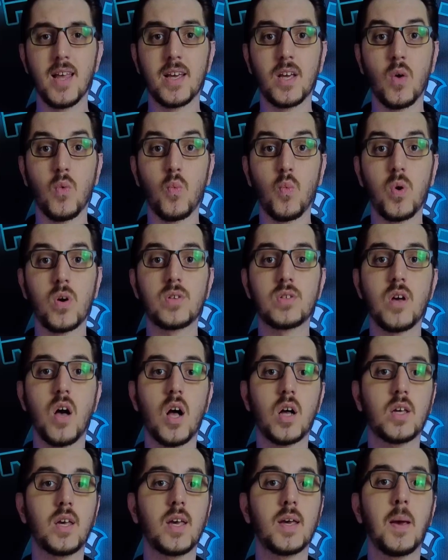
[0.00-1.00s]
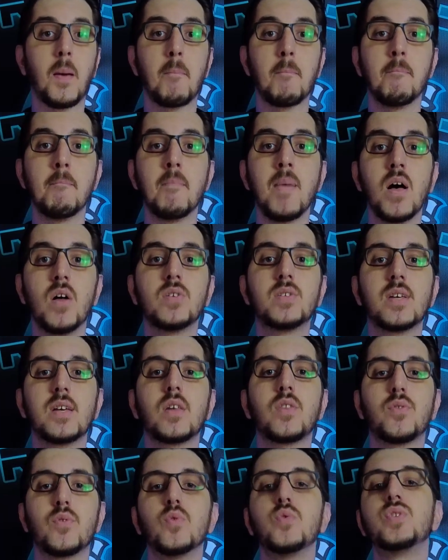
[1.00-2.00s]
Like, we're talking
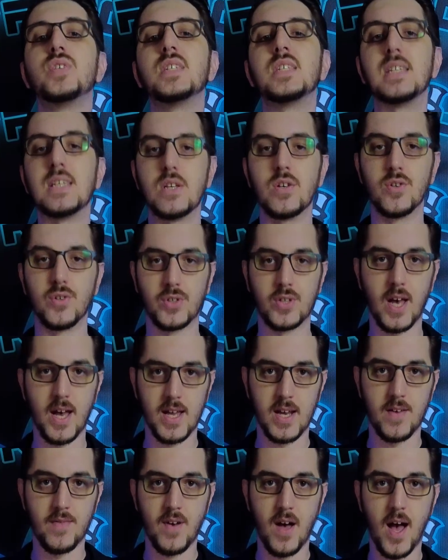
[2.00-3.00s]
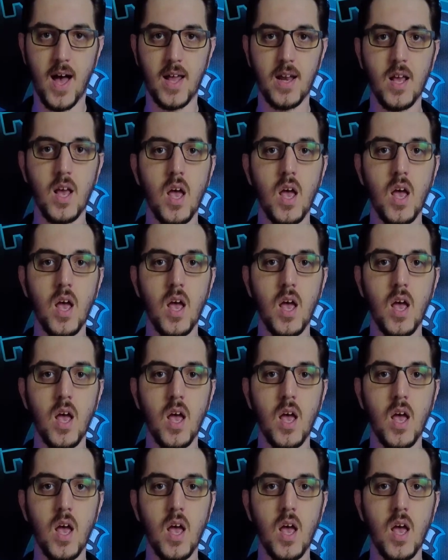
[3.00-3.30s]
melting through steel kind of hot.